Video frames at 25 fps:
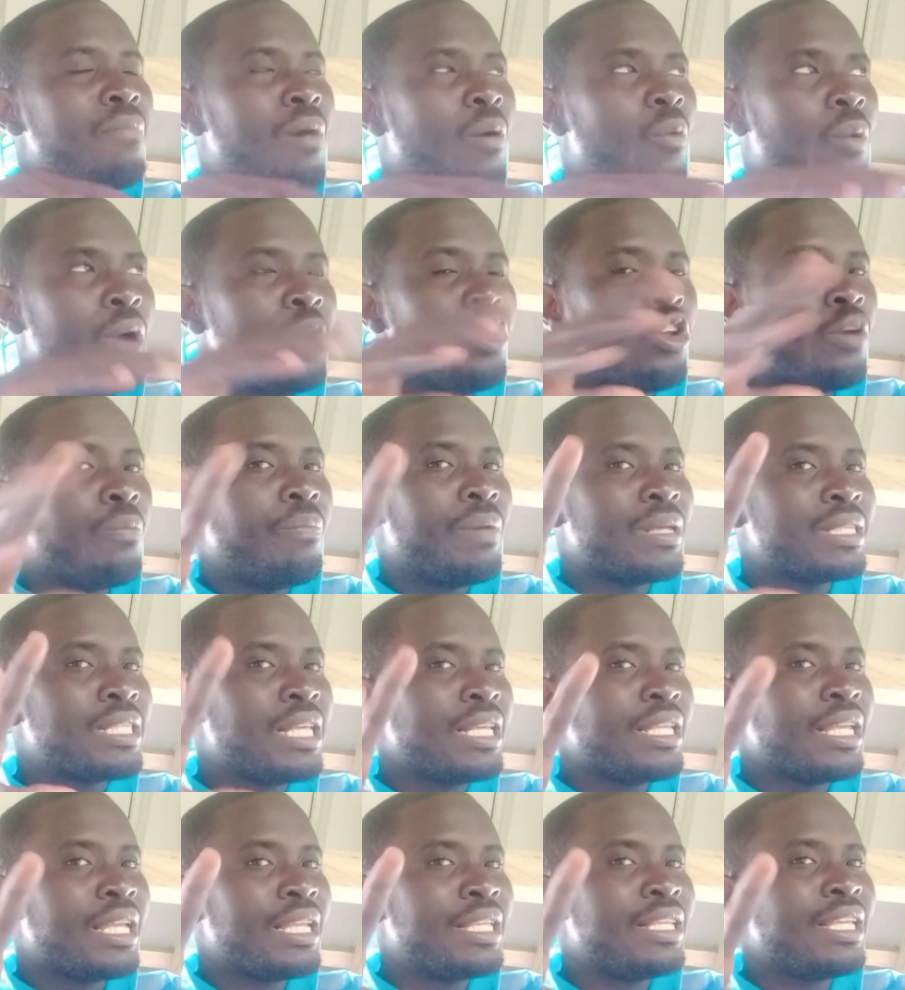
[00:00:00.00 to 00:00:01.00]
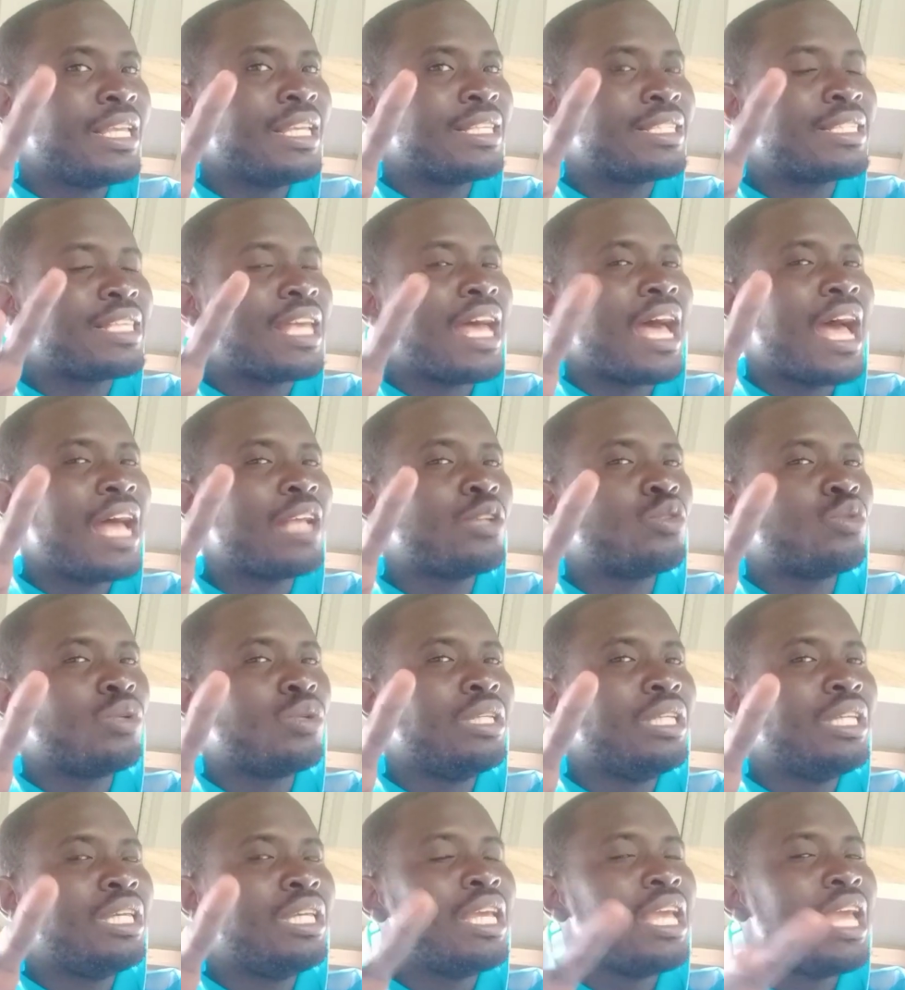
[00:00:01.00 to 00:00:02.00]
But when your percentage is
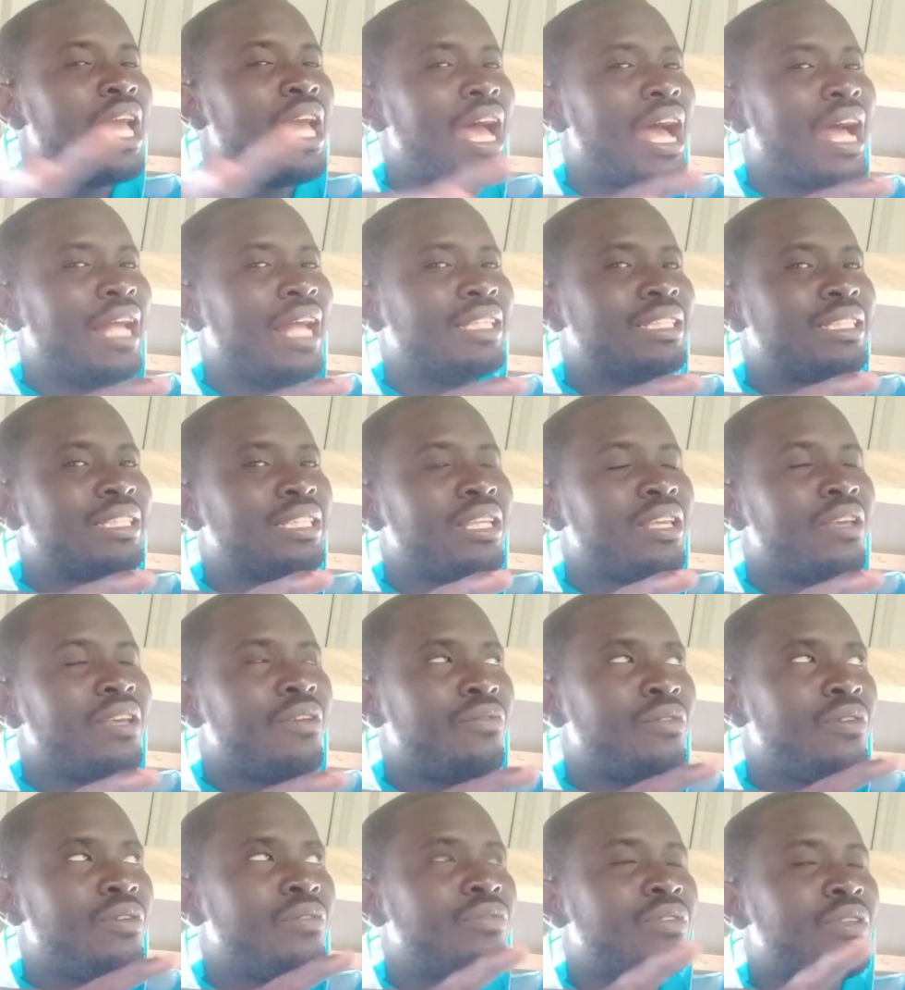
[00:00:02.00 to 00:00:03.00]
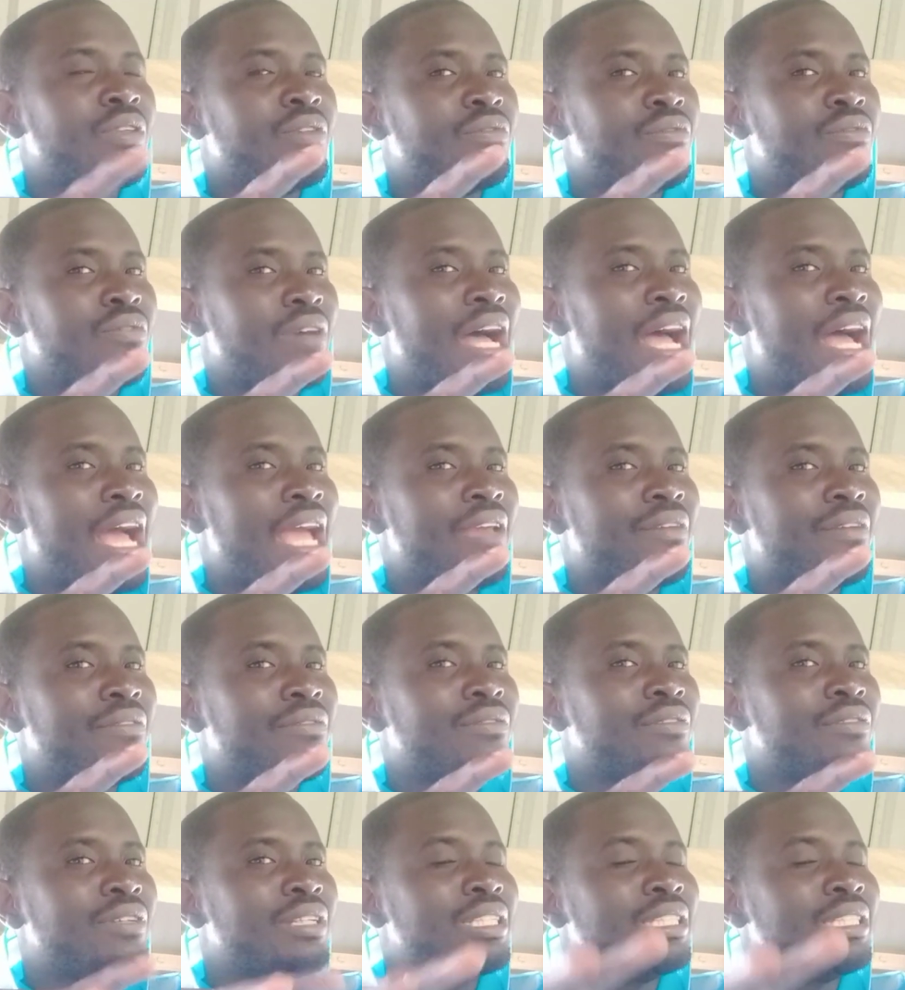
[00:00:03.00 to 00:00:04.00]
actually at 55,
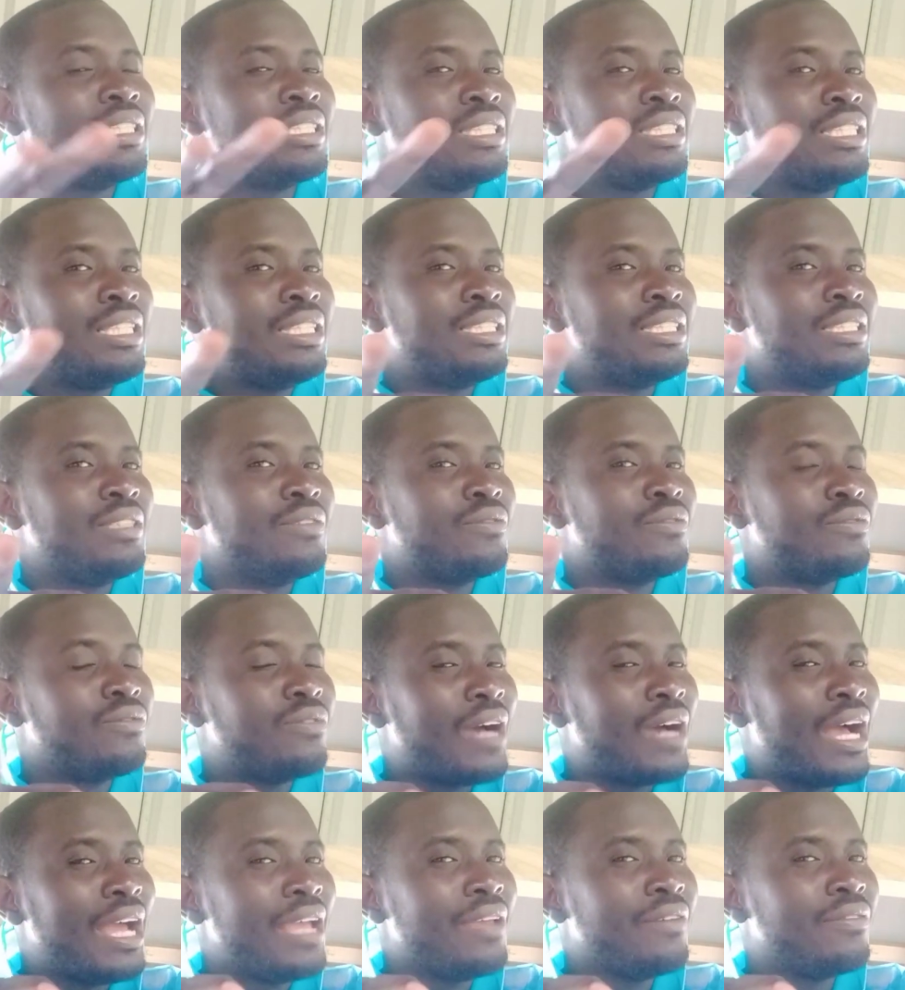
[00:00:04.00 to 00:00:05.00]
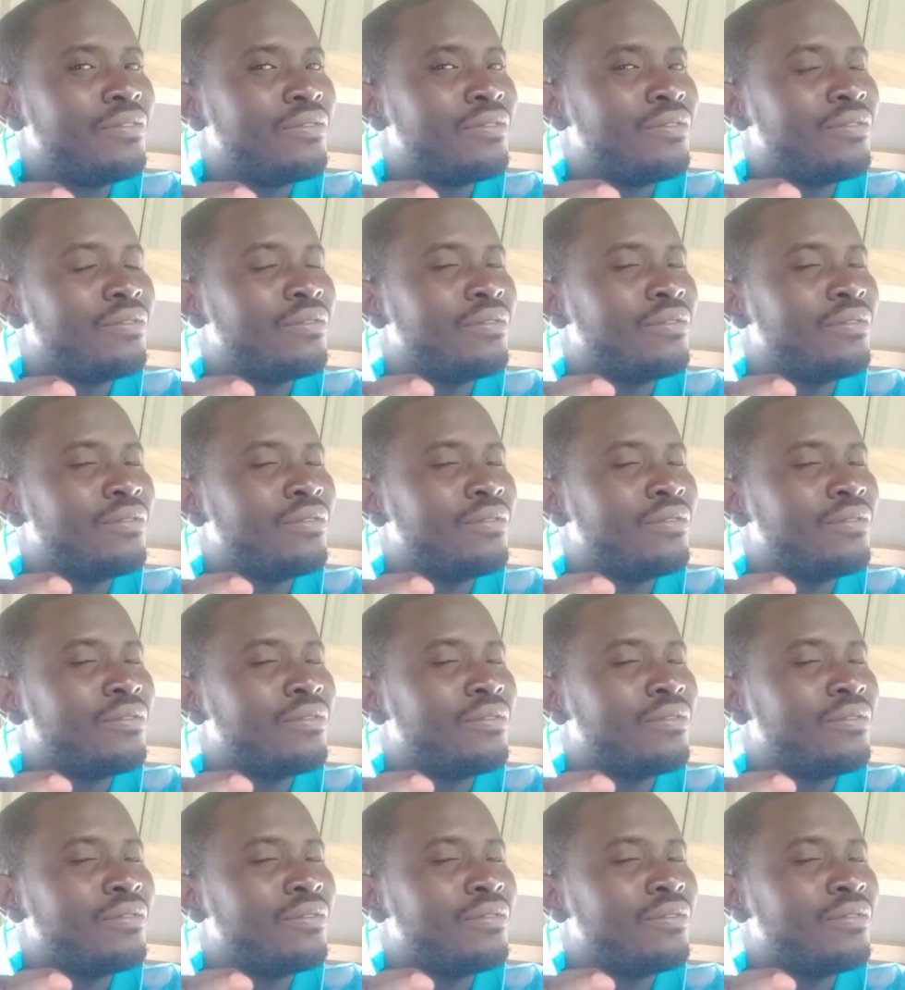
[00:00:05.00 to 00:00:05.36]
65,